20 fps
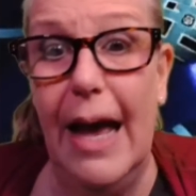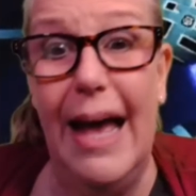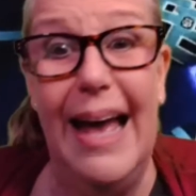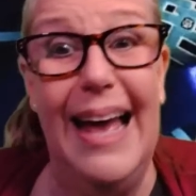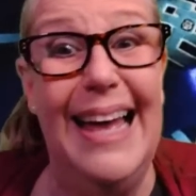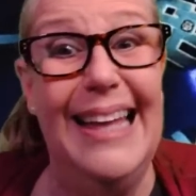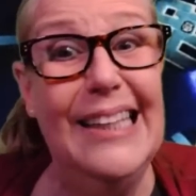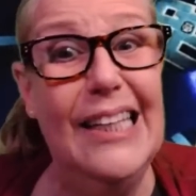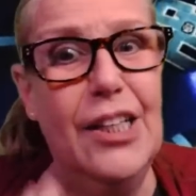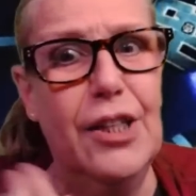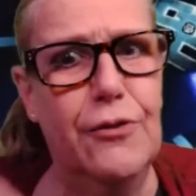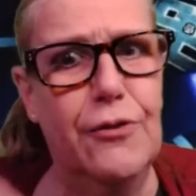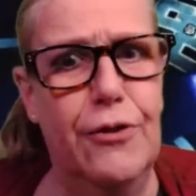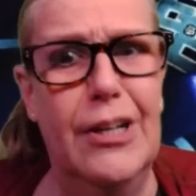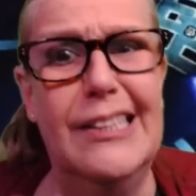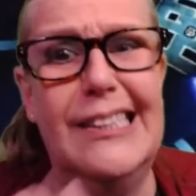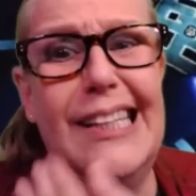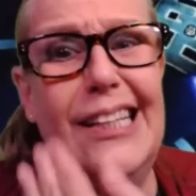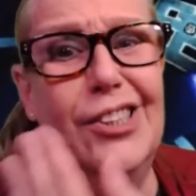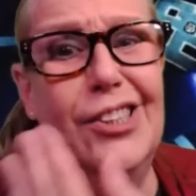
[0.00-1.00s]
And later
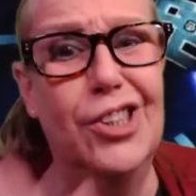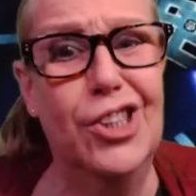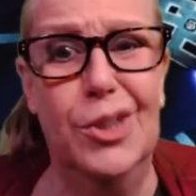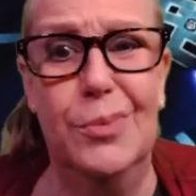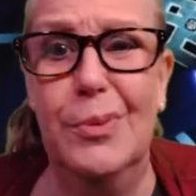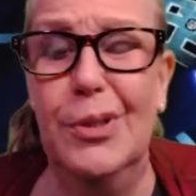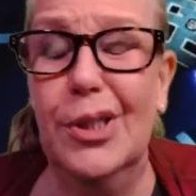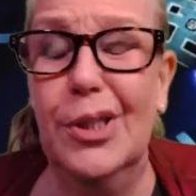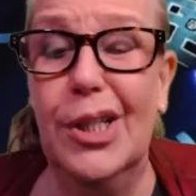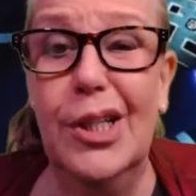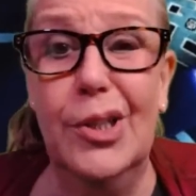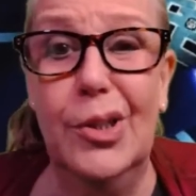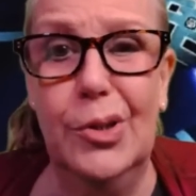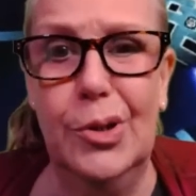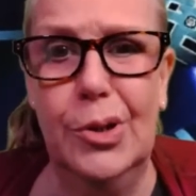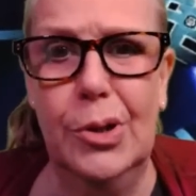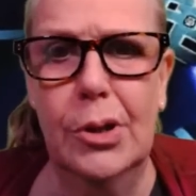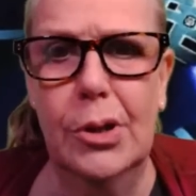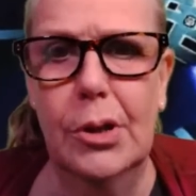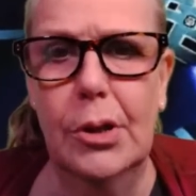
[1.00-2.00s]
finds out she's been
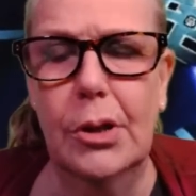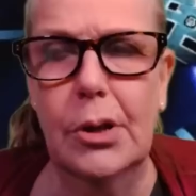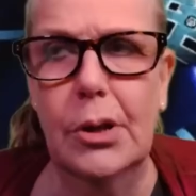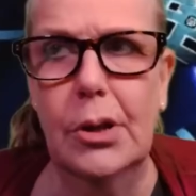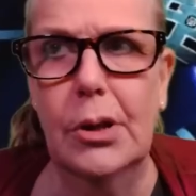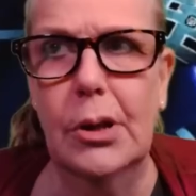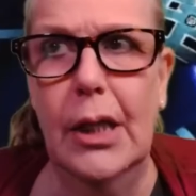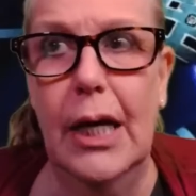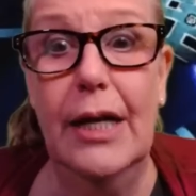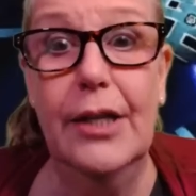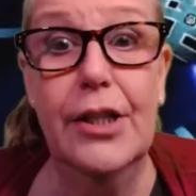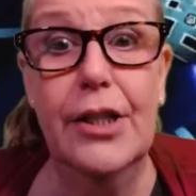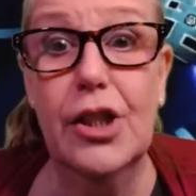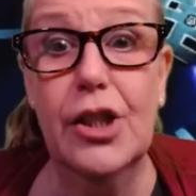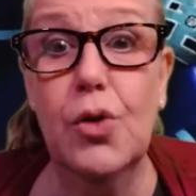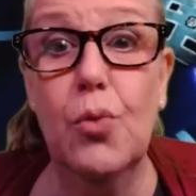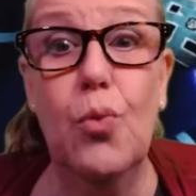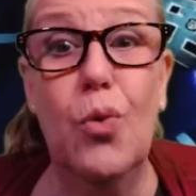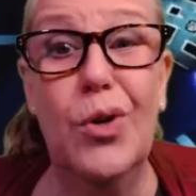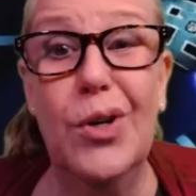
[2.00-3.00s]
killed, and
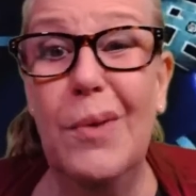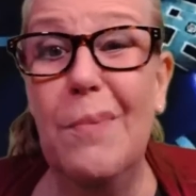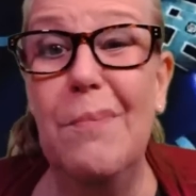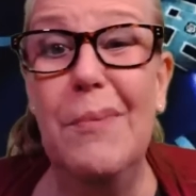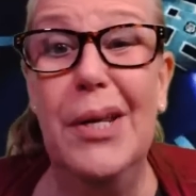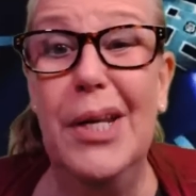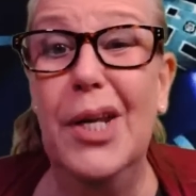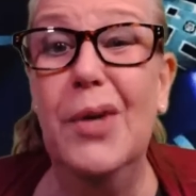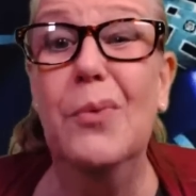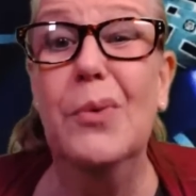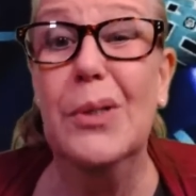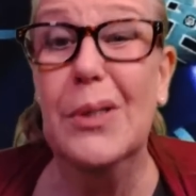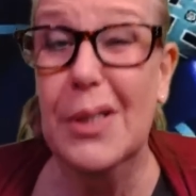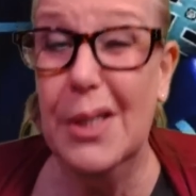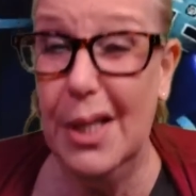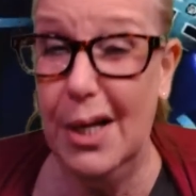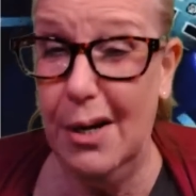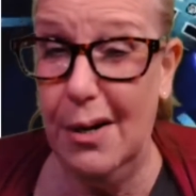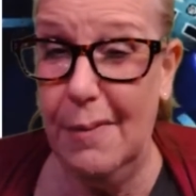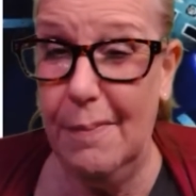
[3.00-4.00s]
doesn't want to admit he was
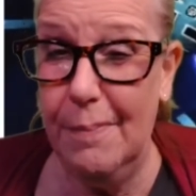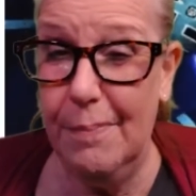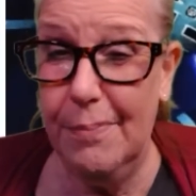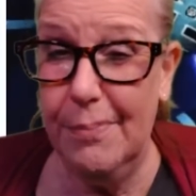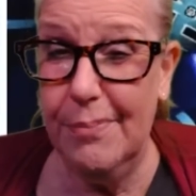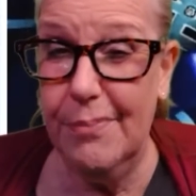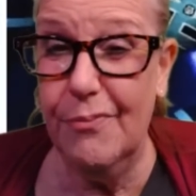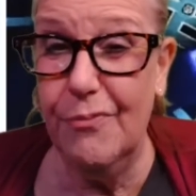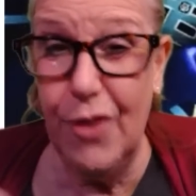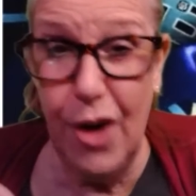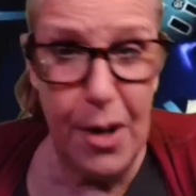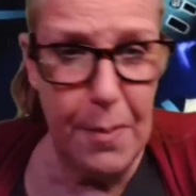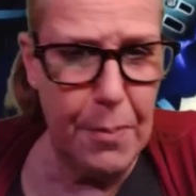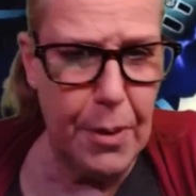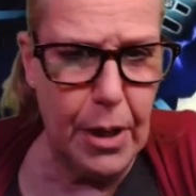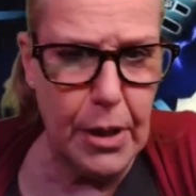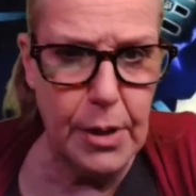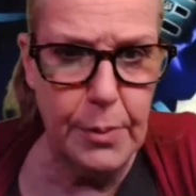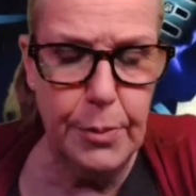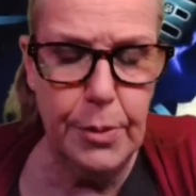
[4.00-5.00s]
there. Very
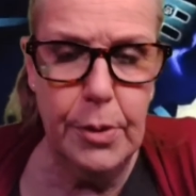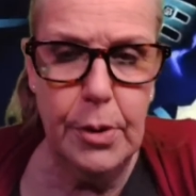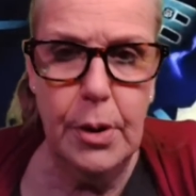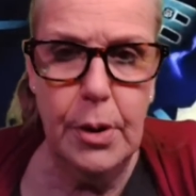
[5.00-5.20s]
possible.